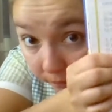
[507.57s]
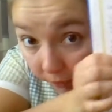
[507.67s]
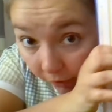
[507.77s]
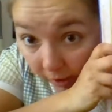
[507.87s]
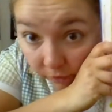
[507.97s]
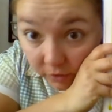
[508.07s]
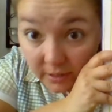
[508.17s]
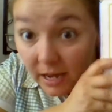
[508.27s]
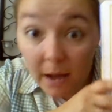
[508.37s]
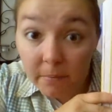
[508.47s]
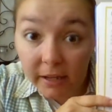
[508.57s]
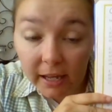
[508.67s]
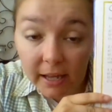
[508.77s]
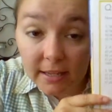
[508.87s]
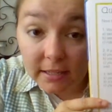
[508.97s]
or every topic, I
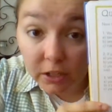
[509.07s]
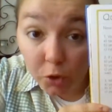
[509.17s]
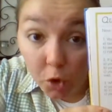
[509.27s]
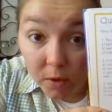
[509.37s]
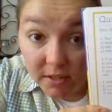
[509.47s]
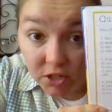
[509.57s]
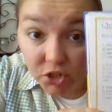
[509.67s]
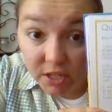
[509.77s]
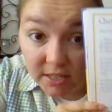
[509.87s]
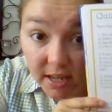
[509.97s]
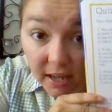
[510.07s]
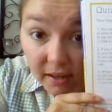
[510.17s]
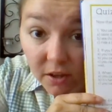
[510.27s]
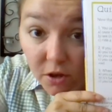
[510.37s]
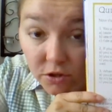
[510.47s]
guess, a little quiz that you can take
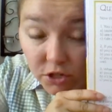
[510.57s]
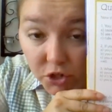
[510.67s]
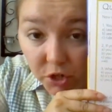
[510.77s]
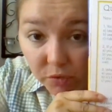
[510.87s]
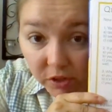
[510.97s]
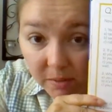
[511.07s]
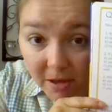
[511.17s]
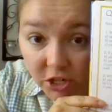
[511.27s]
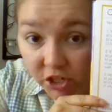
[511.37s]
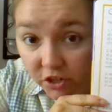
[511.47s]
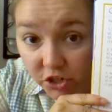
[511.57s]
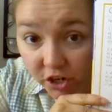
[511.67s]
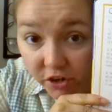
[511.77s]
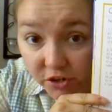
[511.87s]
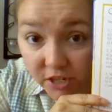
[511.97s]
so that you can really make sure that you're
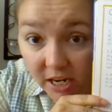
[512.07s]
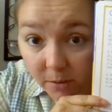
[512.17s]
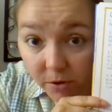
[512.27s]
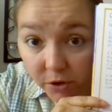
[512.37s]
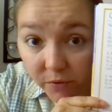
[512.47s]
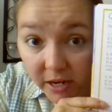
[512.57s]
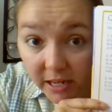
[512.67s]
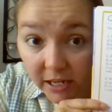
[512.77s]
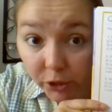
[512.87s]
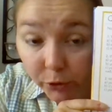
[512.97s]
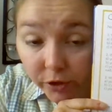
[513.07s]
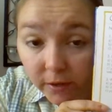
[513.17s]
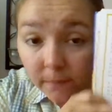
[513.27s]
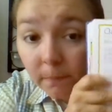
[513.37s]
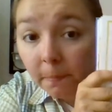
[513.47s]
understanding what you're reading and
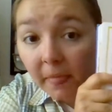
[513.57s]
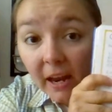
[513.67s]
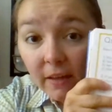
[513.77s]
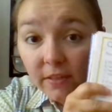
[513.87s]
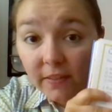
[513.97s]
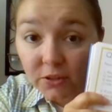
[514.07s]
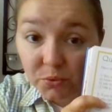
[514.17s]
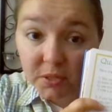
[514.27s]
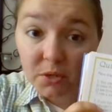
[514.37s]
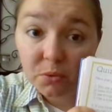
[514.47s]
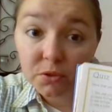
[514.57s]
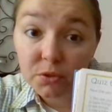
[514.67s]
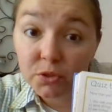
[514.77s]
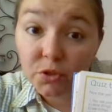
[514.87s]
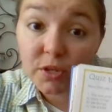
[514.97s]
learning. And I think that's really cool too.
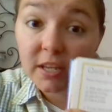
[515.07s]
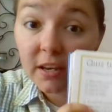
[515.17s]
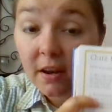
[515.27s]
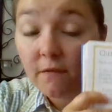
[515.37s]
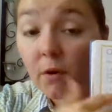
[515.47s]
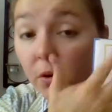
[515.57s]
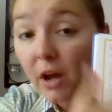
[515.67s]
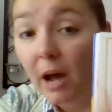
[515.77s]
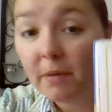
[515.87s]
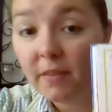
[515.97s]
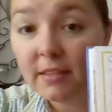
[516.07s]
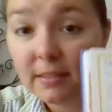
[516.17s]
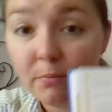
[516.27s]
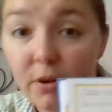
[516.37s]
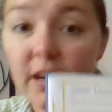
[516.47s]
So you can photocopy this
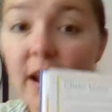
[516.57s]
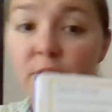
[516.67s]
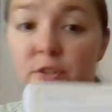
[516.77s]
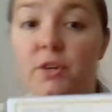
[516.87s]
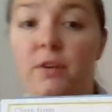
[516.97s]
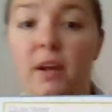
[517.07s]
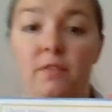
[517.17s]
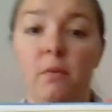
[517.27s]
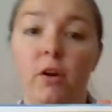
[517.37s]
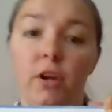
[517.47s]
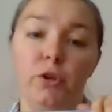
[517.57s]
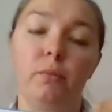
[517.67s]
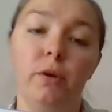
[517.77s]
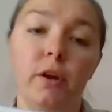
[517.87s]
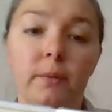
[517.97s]
and print it out so you don't have to mark in your book.